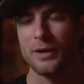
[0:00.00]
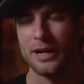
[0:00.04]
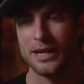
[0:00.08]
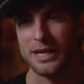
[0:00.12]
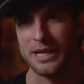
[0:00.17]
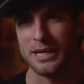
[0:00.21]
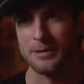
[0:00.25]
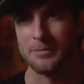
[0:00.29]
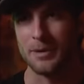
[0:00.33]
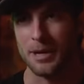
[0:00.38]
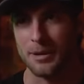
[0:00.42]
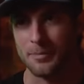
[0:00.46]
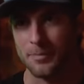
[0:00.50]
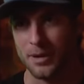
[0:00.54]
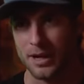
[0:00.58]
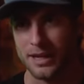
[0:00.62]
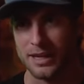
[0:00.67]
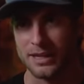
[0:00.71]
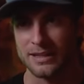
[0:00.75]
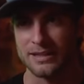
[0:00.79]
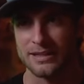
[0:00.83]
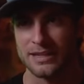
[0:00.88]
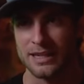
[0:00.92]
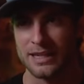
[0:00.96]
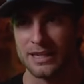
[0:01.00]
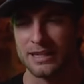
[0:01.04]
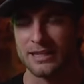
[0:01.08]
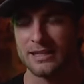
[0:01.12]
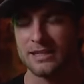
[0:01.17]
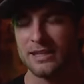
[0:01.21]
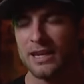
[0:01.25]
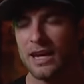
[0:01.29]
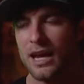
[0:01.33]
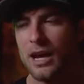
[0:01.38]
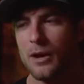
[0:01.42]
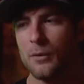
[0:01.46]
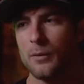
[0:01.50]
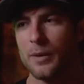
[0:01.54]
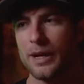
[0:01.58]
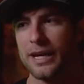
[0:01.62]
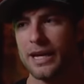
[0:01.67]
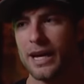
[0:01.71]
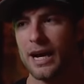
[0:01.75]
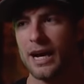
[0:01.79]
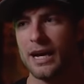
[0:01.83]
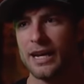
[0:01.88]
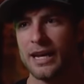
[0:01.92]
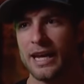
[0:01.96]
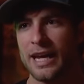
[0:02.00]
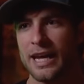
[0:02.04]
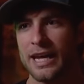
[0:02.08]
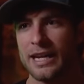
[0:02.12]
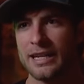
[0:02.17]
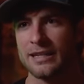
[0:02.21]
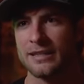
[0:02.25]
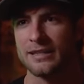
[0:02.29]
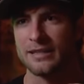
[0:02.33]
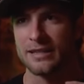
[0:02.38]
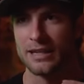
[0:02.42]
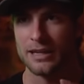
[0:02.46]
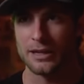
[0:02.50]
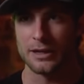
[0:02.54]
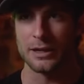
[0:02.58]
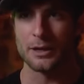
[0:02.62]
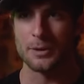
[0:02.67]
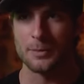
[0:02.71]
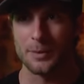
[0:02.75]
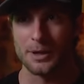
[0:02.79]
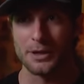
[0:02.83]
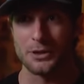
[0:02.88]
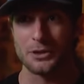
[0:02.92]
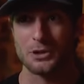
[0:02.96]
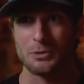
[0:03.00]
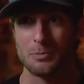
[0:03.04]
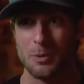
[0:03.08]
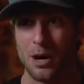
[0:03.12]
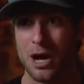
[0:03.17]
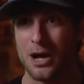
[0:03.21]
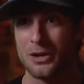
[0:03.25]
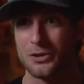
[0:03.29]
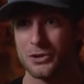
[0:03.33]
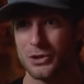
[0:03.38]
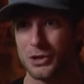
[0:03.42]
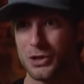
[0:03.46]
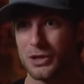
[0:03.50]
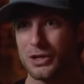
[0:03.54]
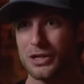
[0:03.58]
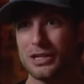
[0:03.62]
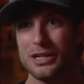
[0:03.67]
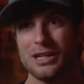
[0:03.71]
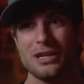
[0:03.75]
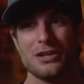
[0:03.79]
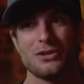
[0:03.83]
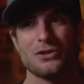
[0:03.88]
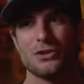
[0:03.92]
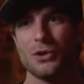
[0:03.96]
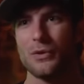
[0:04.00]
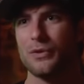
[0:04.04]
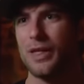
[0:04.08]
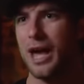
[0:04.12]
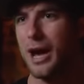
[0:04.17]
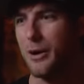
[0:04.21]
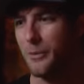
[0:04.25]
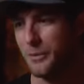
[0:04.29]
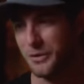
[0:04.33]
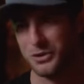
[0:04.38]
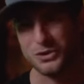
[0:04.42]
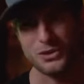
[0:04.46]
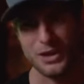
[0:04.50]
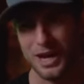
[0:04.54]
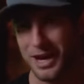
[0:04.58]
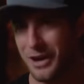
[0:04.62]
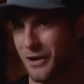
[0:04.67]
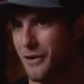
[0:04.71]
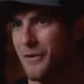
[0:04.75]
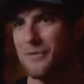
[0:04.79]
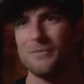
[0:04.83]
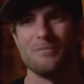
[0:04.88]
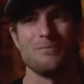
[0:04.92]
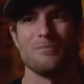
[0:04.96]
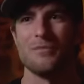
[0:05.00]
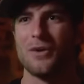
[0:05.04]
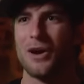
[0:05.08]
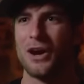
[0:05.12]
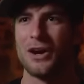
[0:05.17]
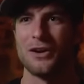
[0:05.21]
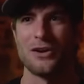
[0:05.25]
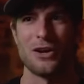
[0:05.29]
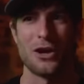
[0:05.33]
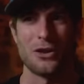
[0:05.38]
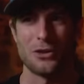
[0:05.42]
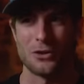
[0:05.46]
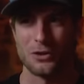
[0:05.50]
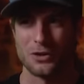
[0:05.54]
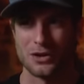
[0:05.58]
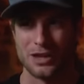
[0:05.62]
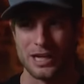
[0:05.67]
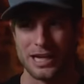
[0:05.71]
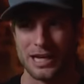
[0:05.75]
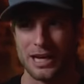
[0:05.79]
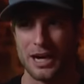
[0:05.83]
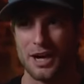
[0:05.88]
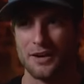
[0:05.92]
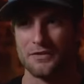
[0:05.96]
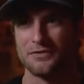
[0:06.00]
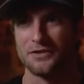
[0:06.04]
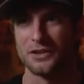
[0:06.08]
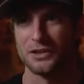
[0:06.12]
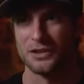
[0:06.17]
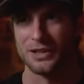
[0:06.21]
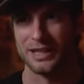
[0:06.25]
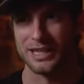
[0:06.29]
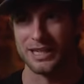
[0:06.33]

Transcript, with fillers: We got eBay bucket seats. We got a steering wheel sponsored. So that was like another thing off the